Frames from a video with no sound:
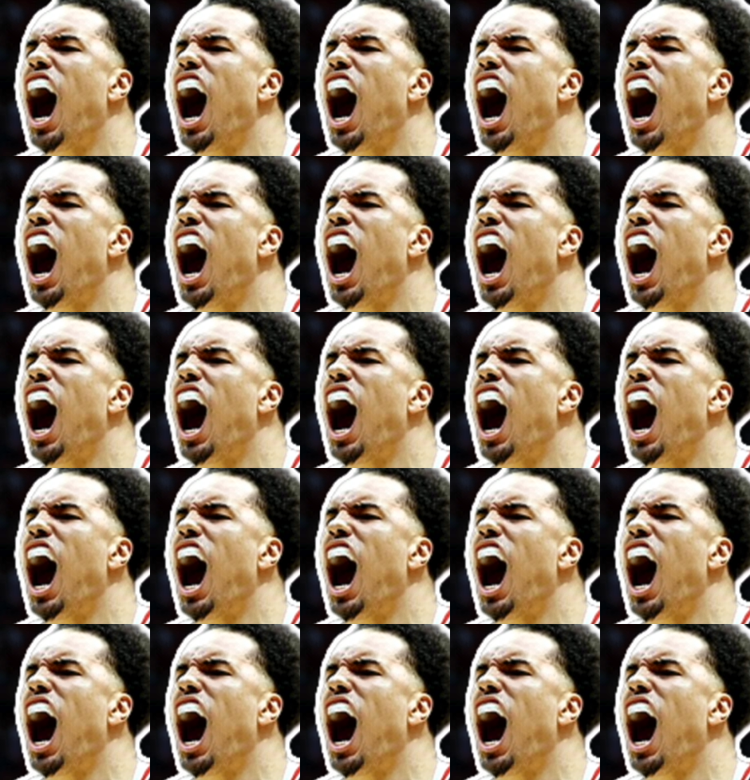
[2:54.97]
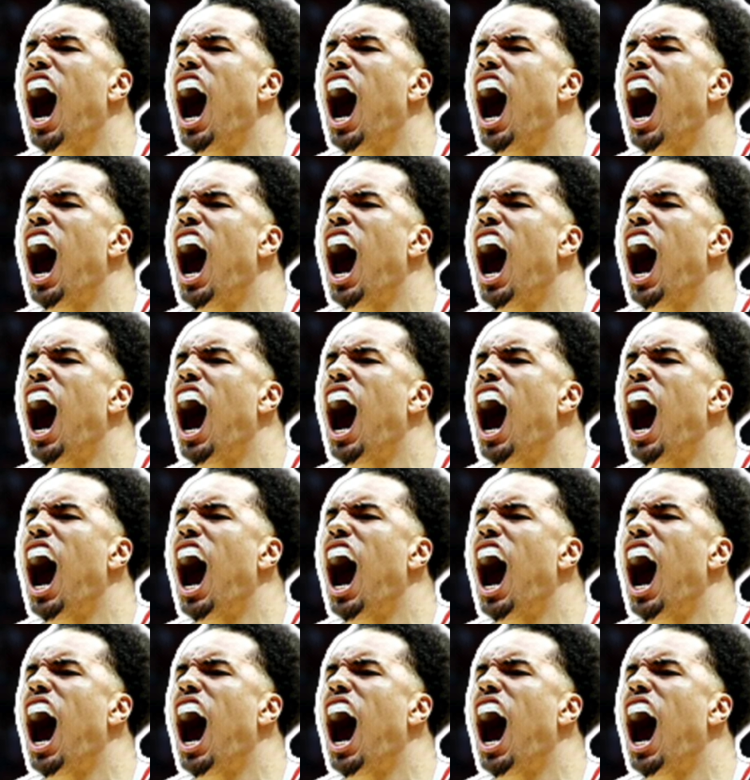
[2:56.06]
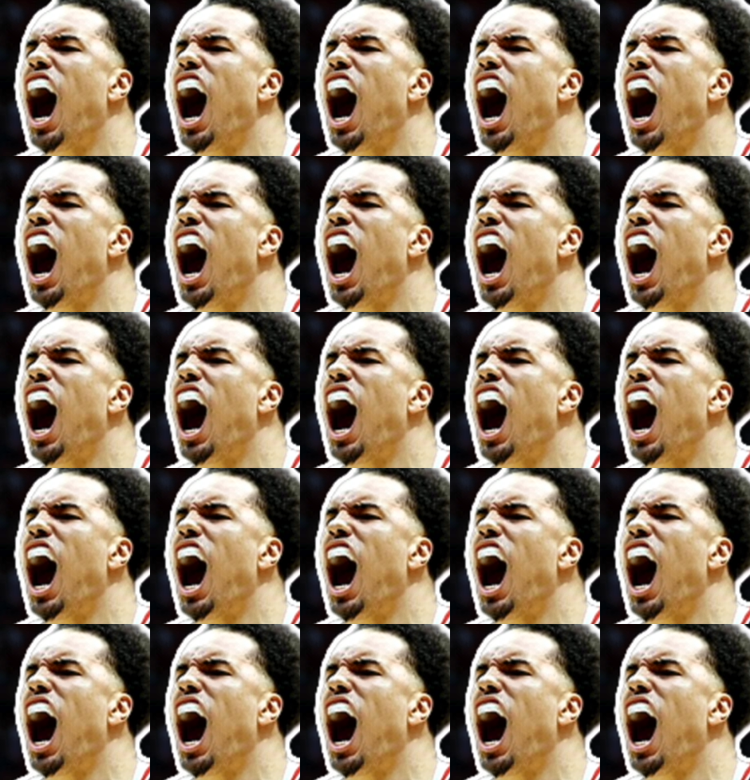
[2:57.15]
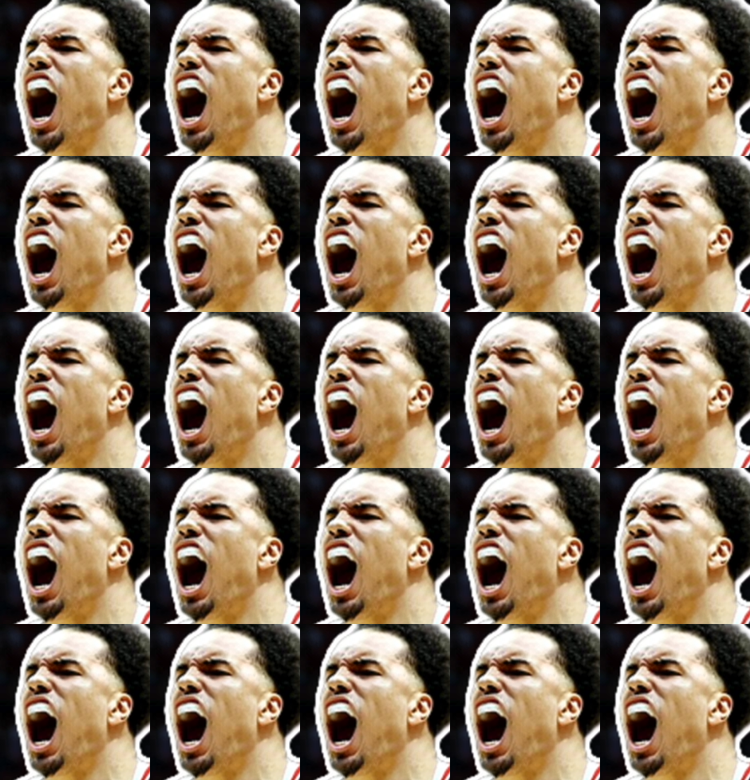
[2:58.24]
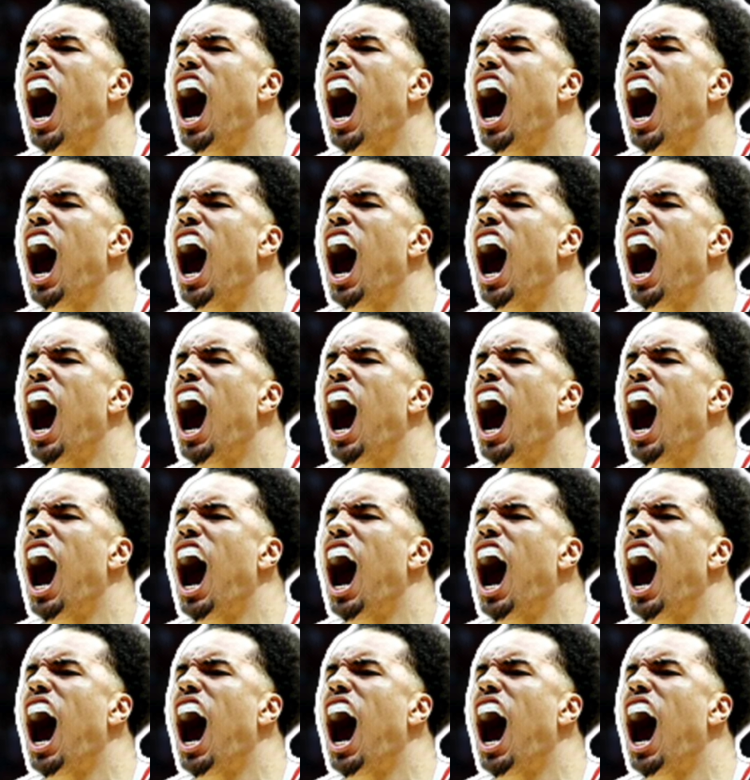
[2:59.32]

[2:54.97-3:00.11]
(no lip movement)